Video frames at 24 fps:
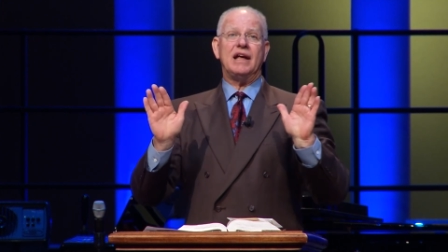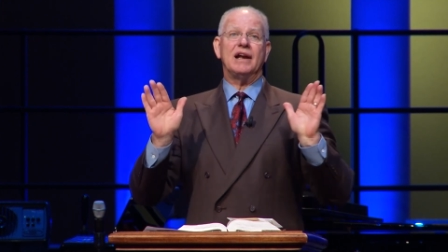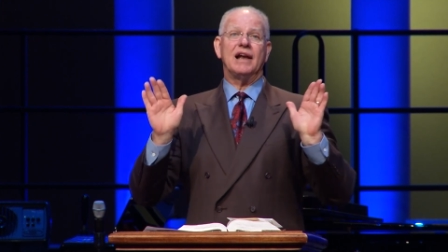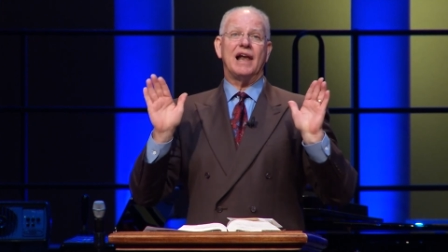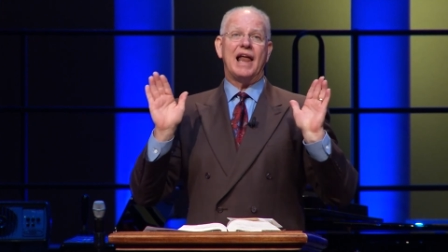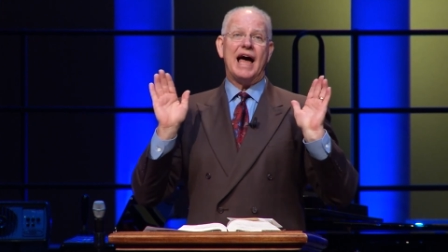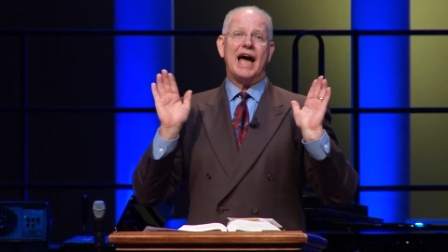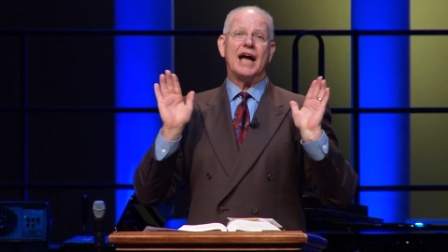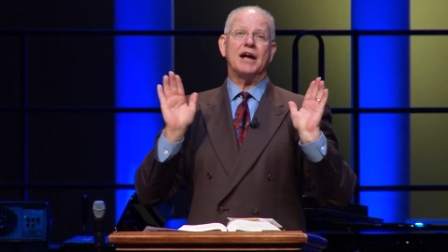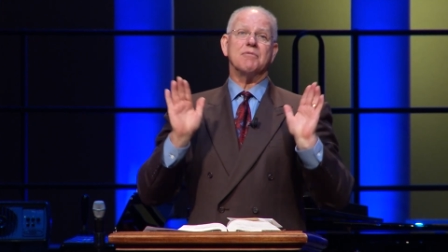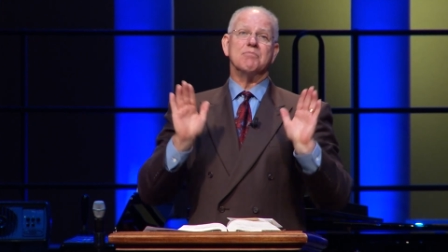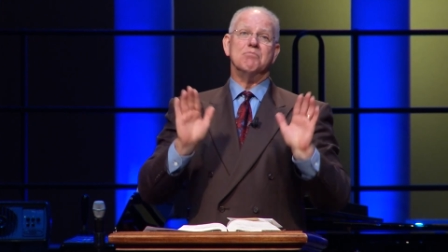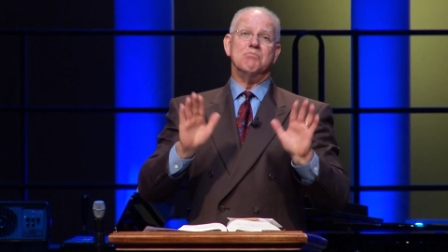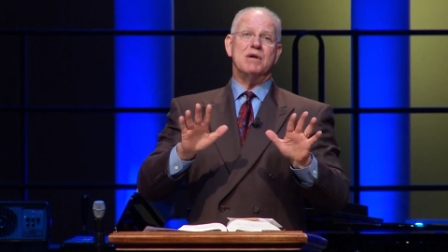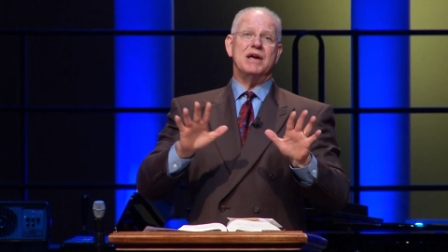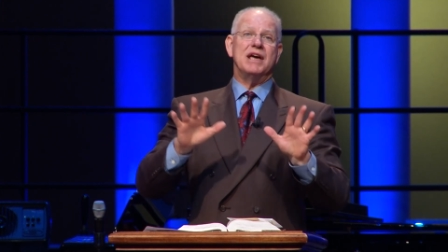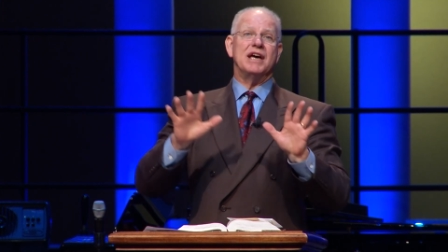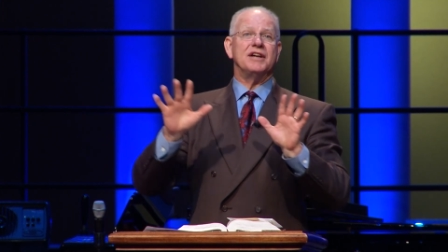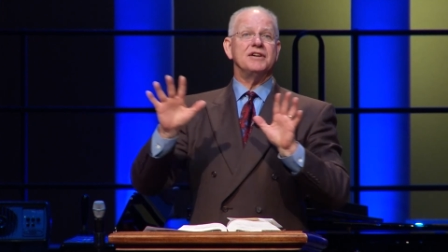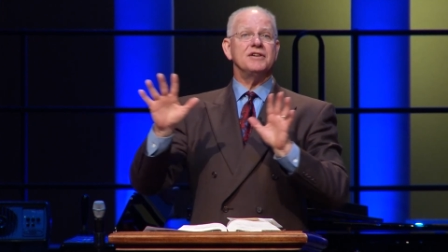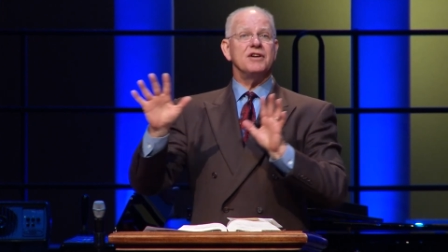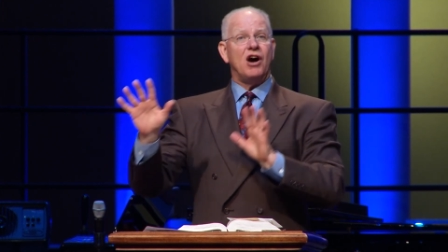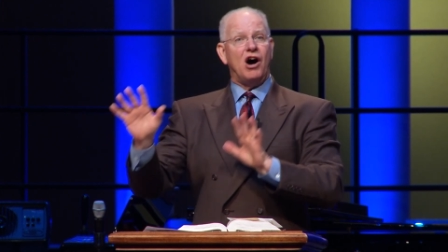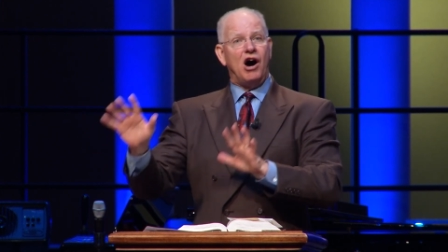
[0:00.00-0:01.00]
like
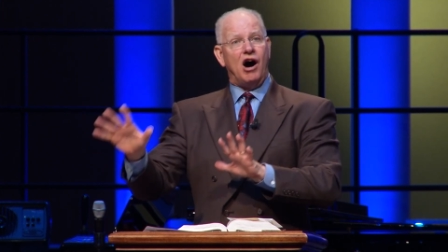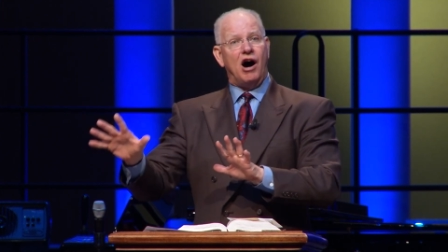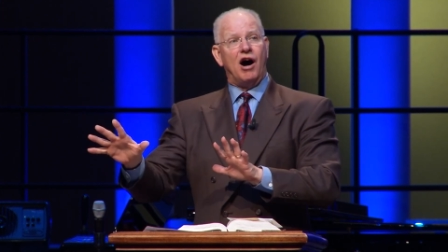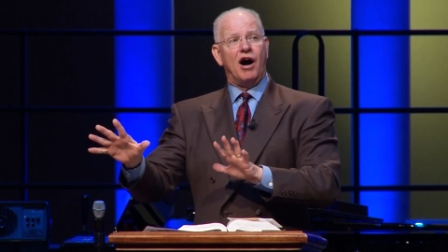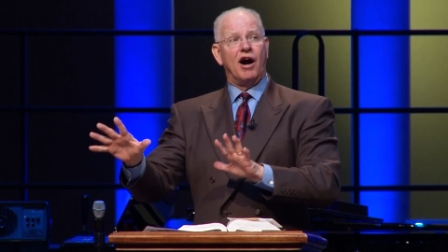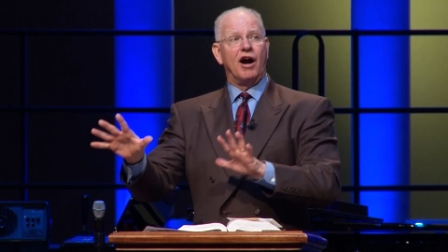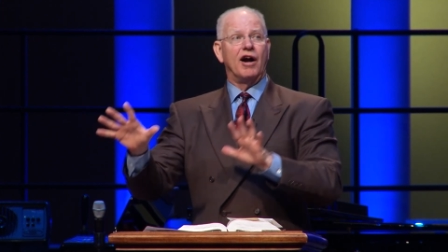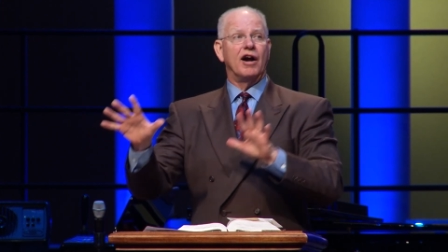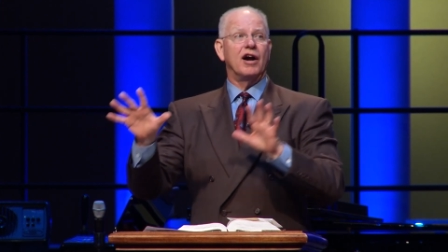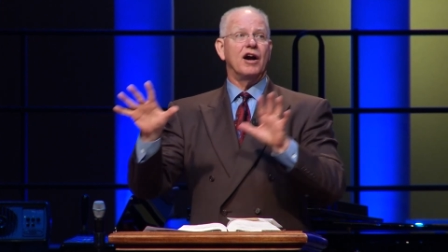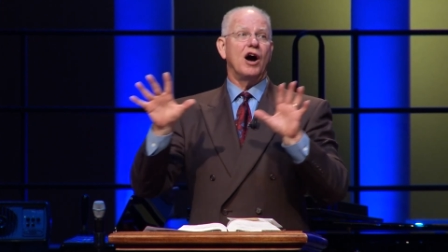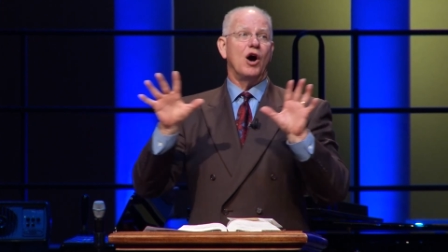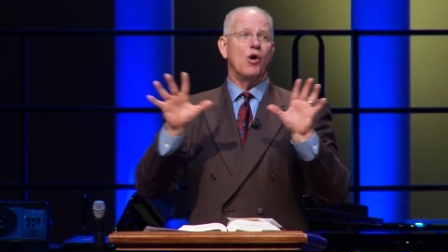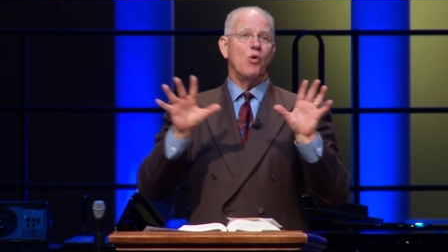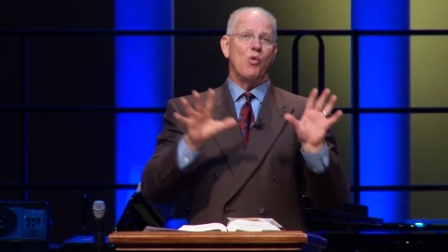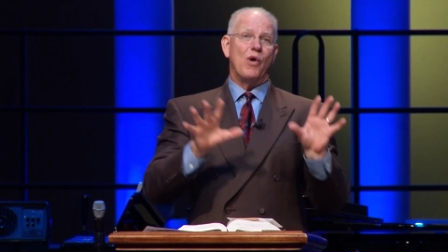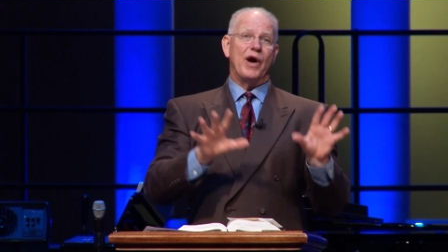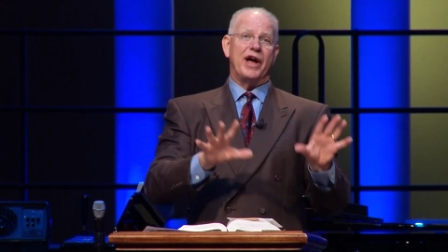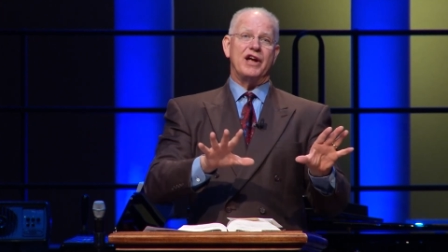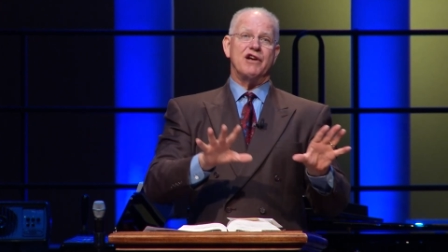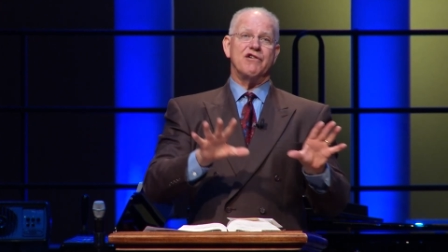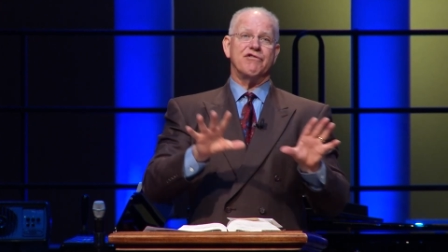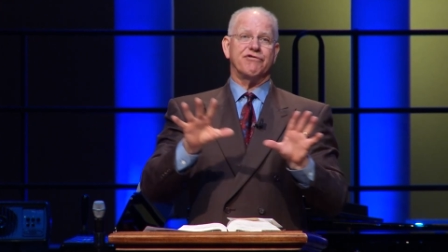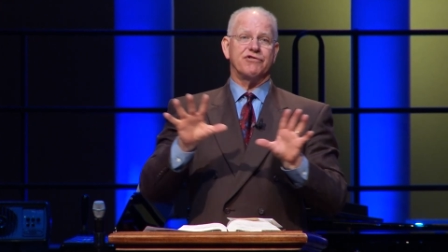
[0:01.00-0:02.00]
men are
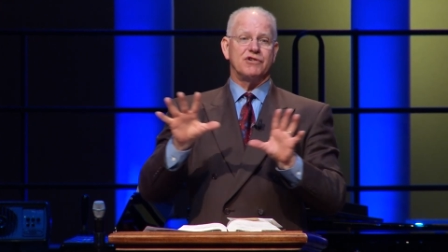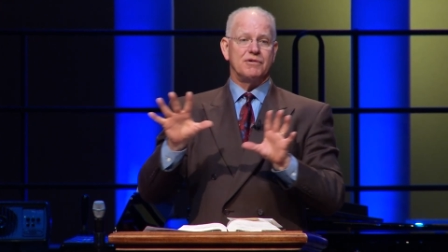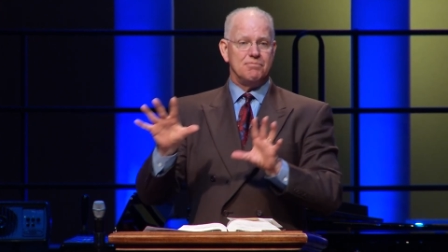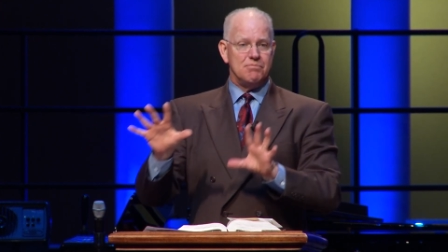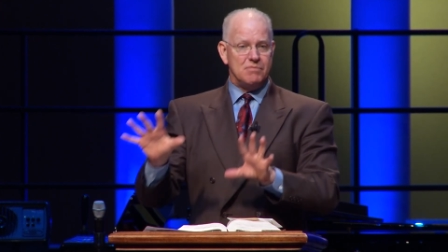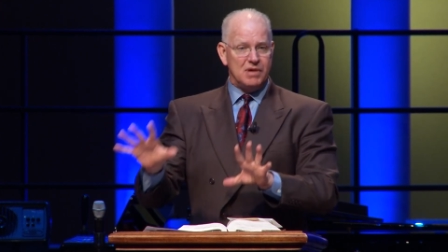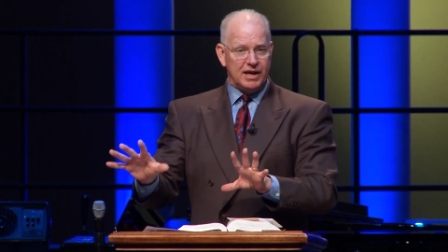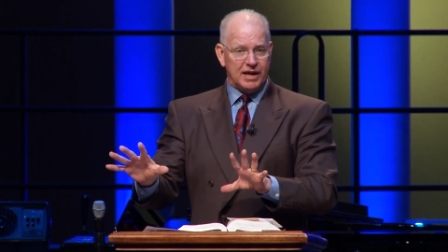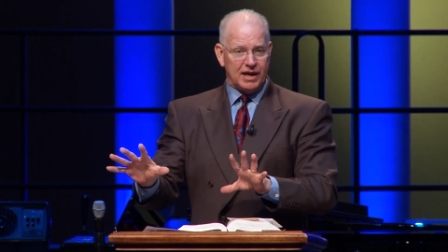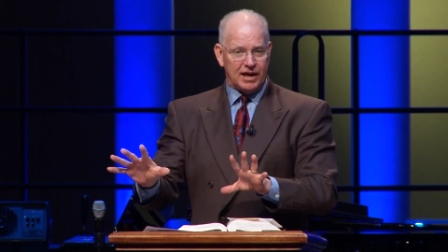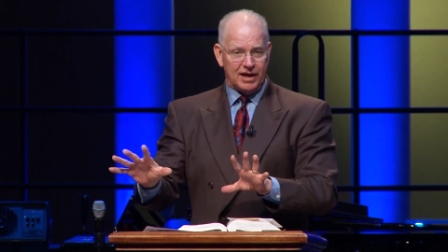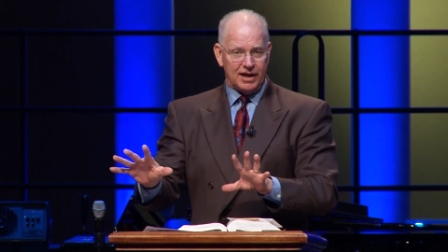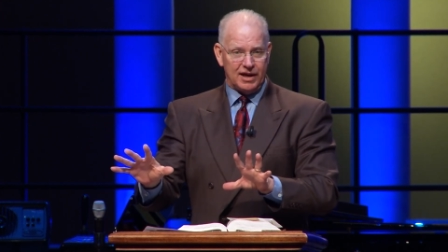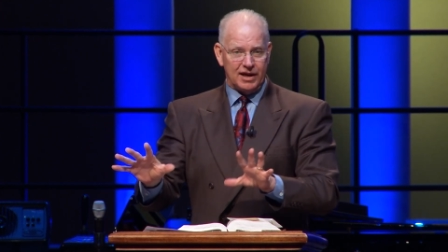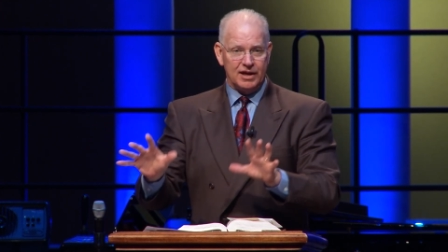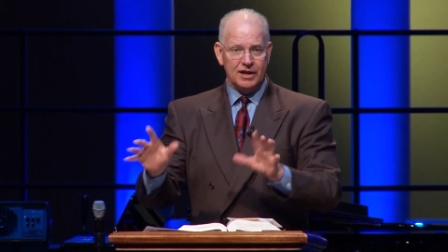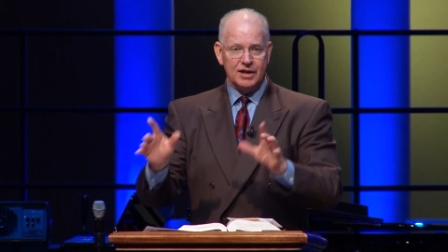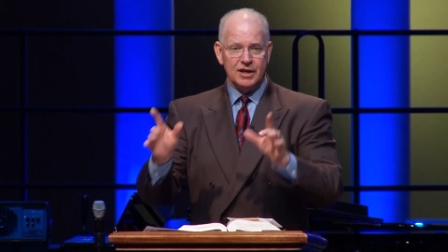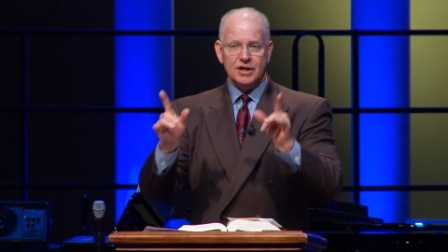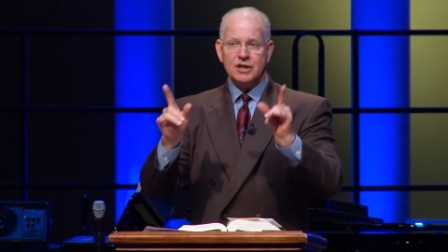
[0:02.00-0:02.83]
away from me.